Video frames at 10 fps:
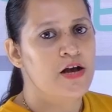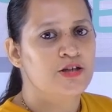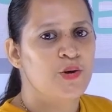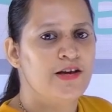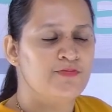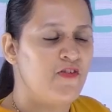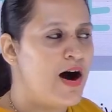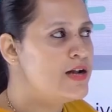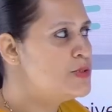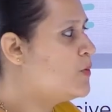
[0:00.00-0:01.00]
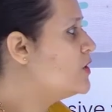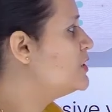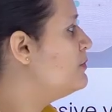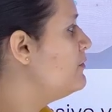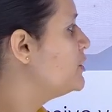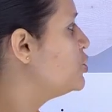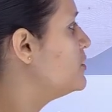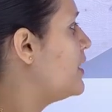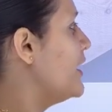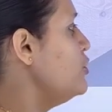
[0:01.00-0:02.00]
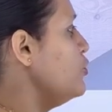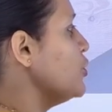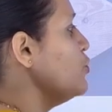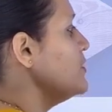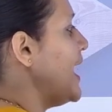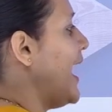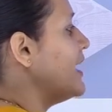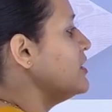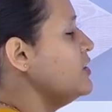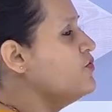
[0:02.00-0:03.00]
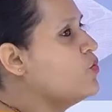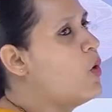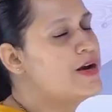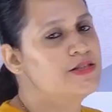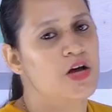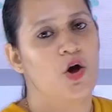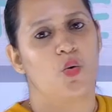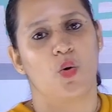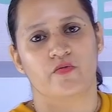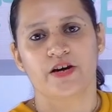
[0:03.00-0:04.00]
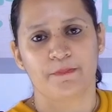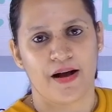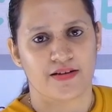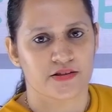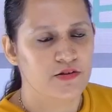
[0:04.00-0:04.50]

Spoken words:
So, as far as possible, we should try to use active voice over passive